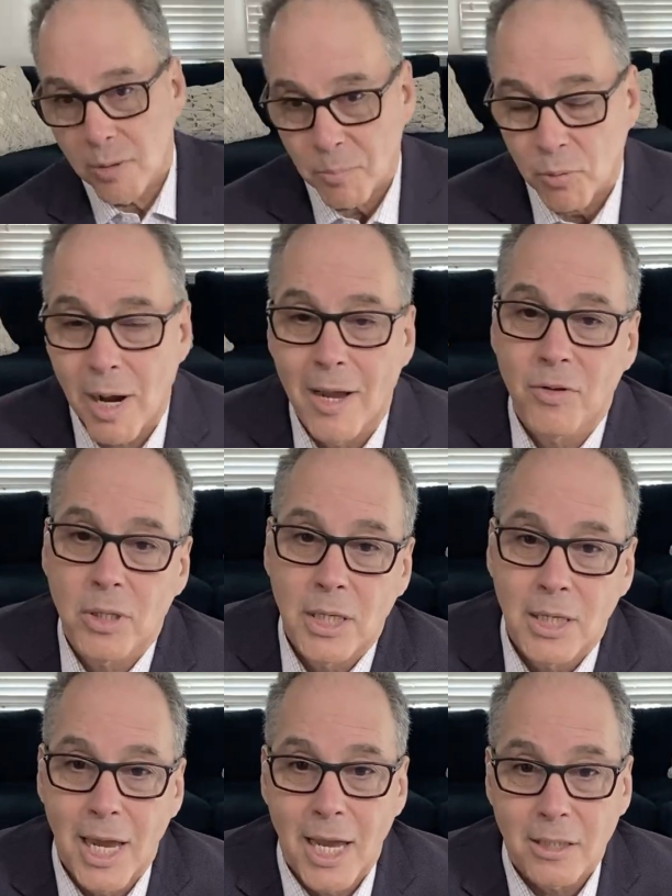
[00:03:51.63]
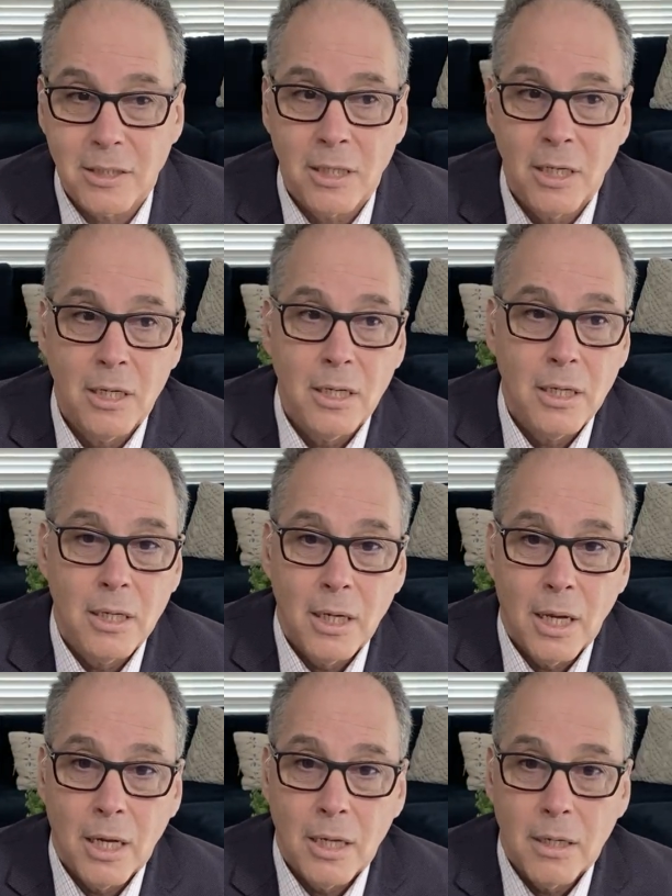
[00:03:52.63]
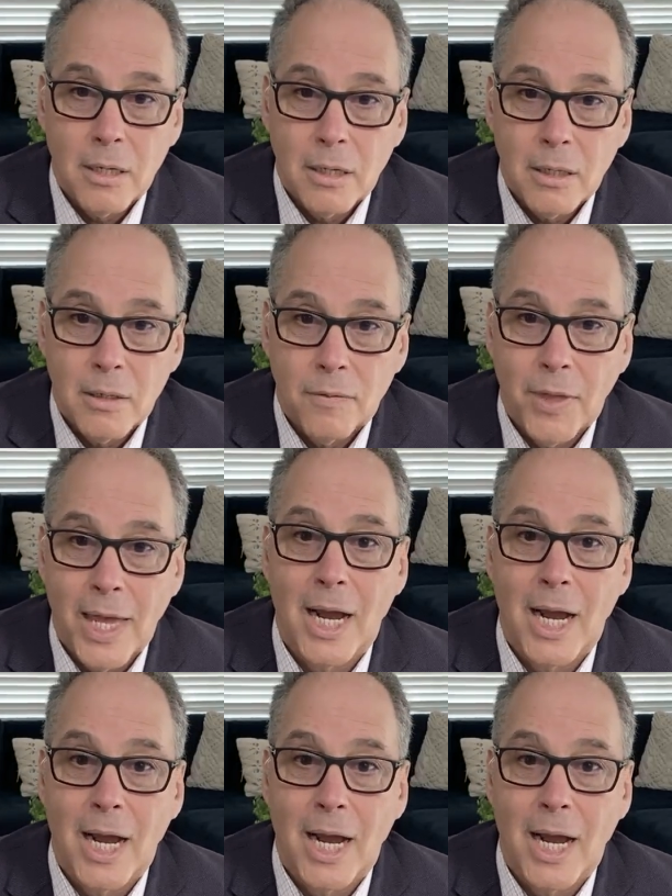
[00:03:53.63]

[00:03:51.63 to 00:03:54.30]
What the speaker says: him privately next, that